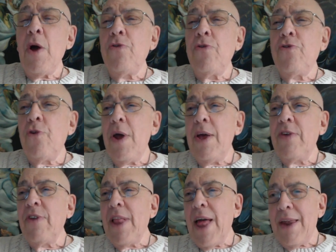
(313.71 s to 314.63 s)
Now,
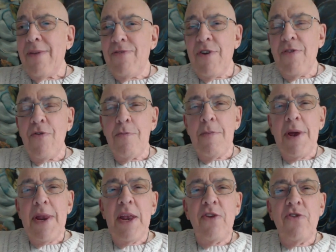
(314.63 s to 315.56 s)
Otura has a lot of
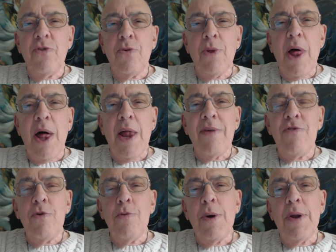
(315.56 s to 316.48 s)
different meanings to a lot
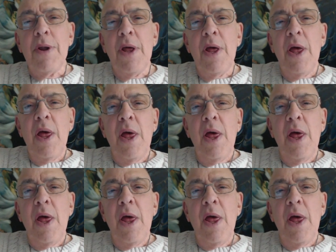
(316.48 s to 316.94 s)
of you, but